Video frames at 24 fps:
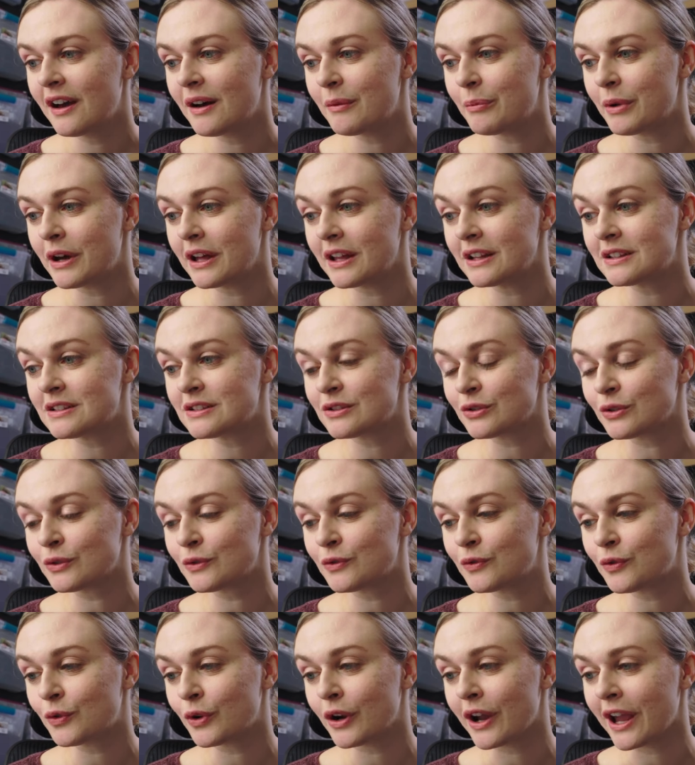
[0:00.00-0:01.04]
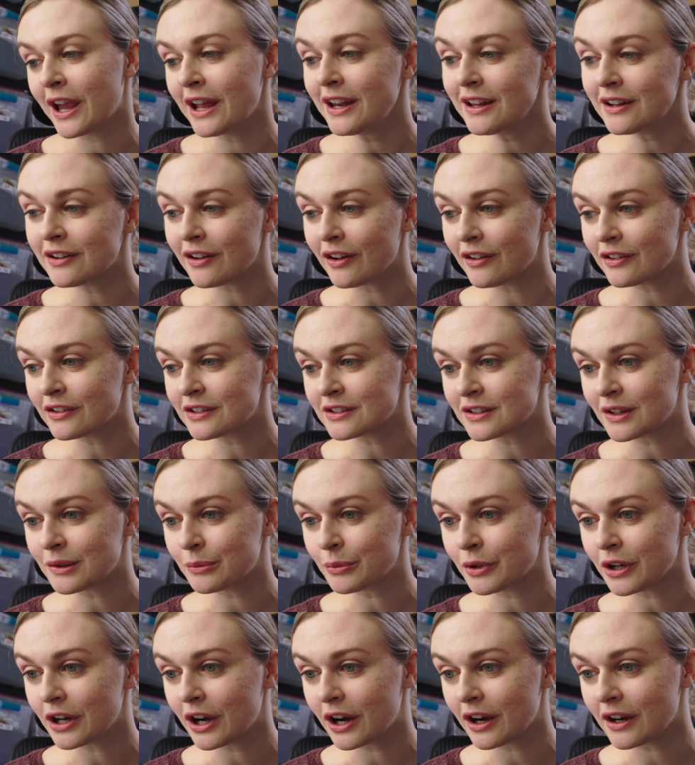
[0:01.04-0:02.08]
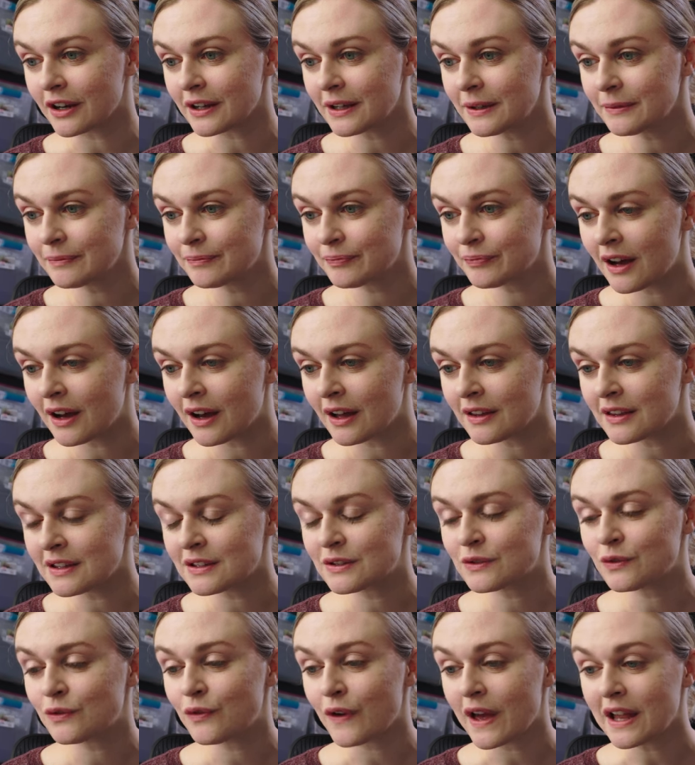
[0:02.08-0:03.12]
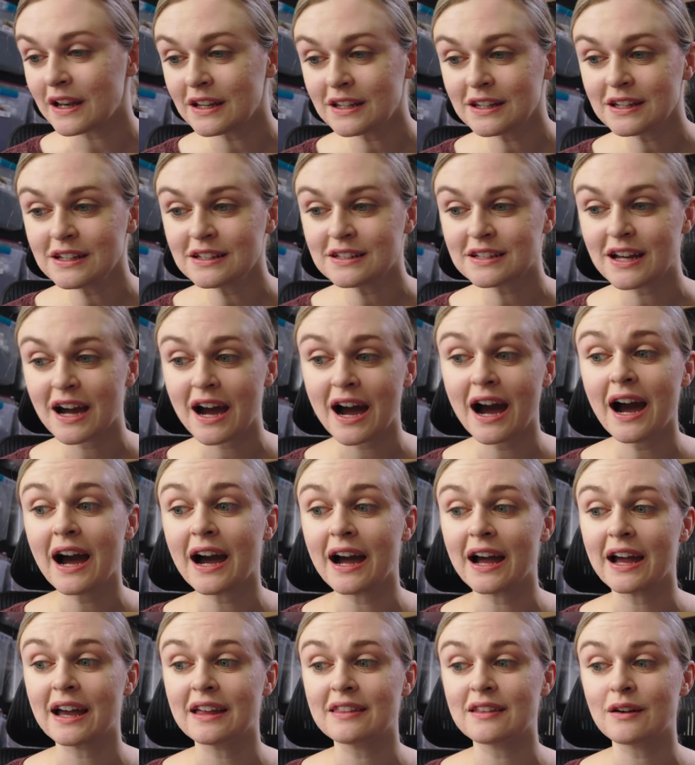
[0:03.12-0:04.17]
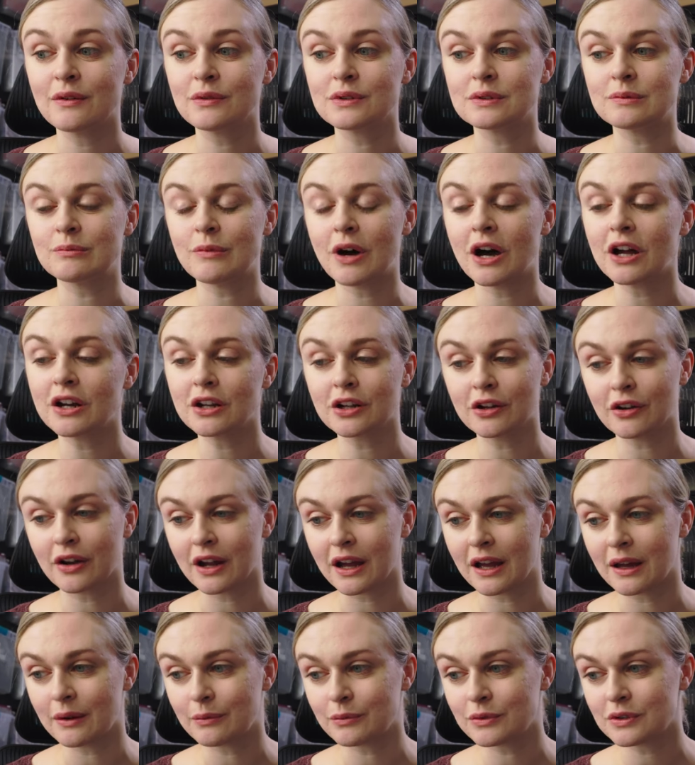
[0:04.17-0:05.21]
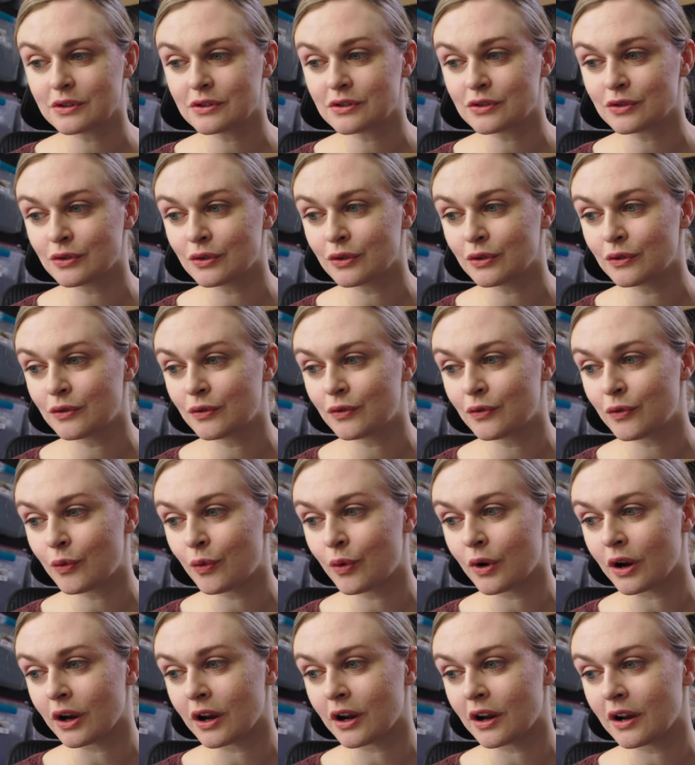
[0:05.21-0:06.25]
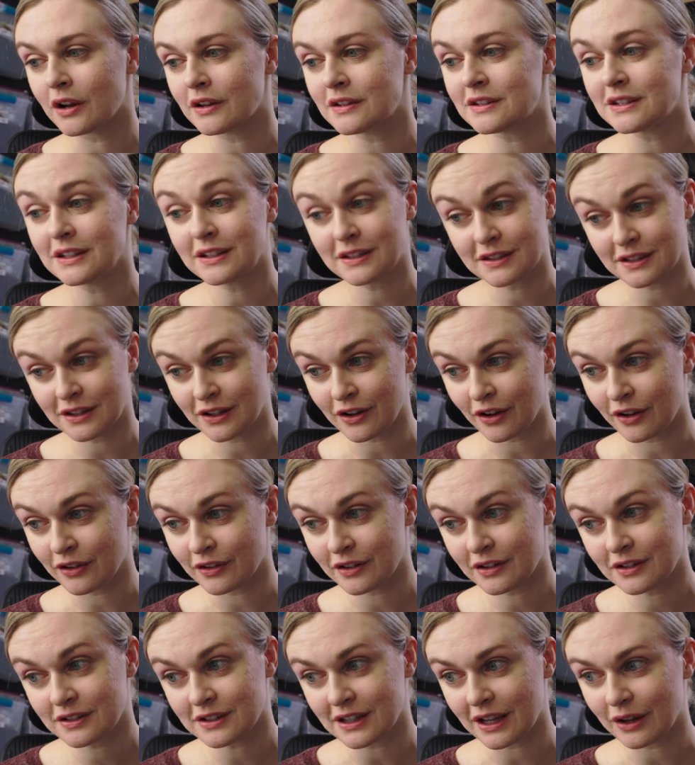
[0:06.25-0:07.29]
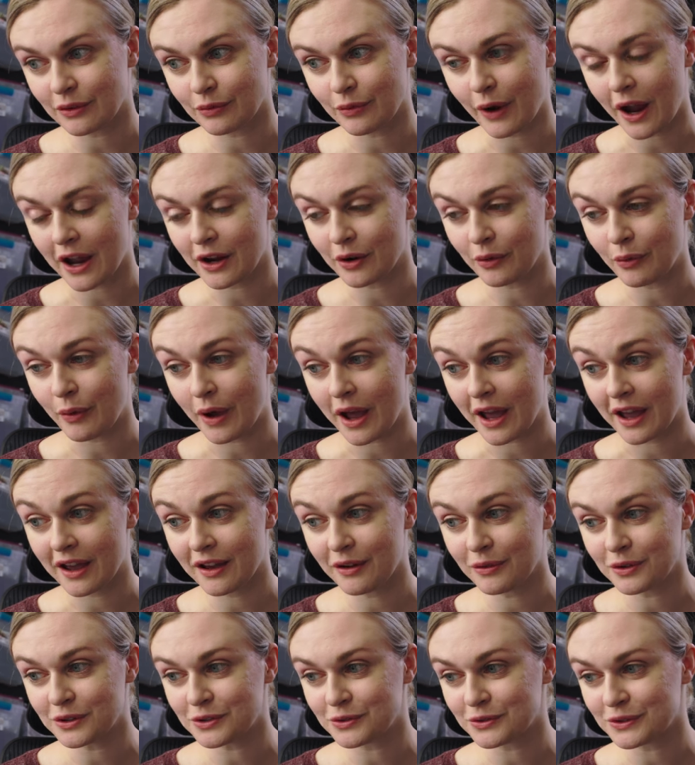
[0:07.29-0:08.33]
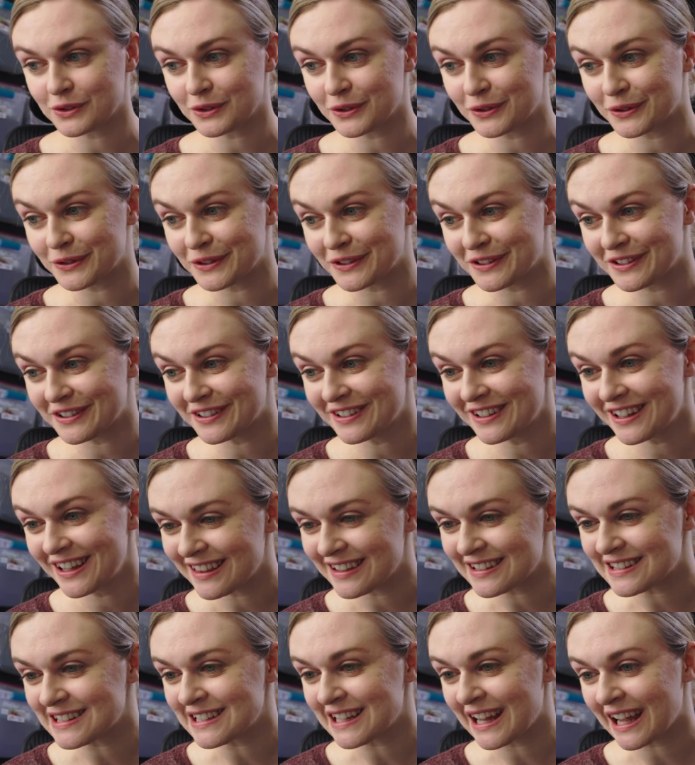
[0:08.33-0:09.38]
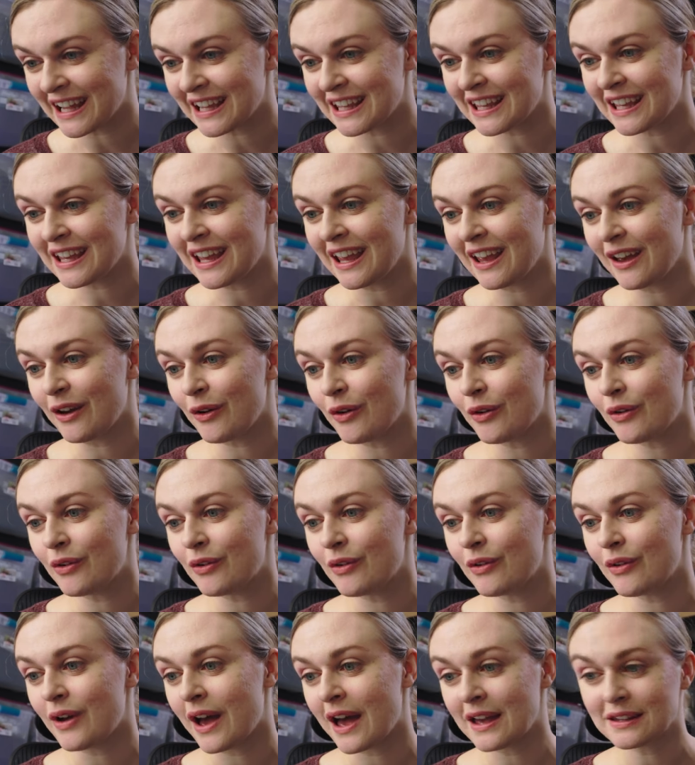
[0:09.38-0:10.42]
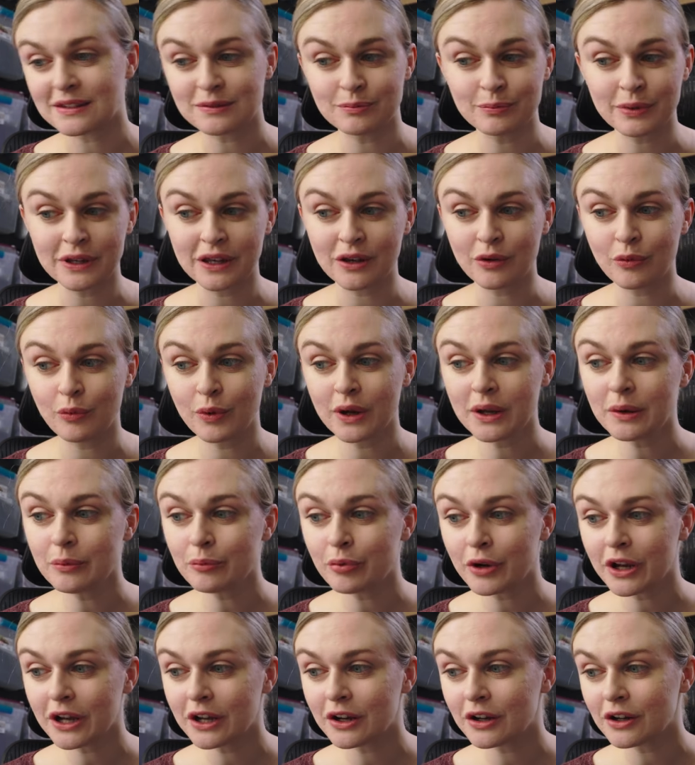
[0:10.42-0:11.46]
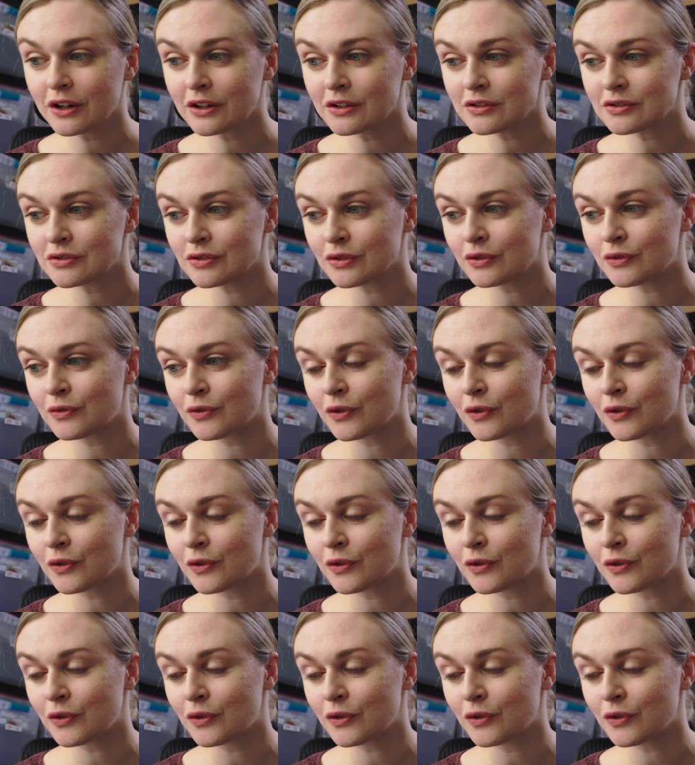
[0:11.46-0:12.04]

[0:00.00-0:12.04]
but it sold for $80 on Mercari. Uh, this Fendi tie that was monogrammed sold for $60, like right away, which was cool. This Nike SB windbreaker sold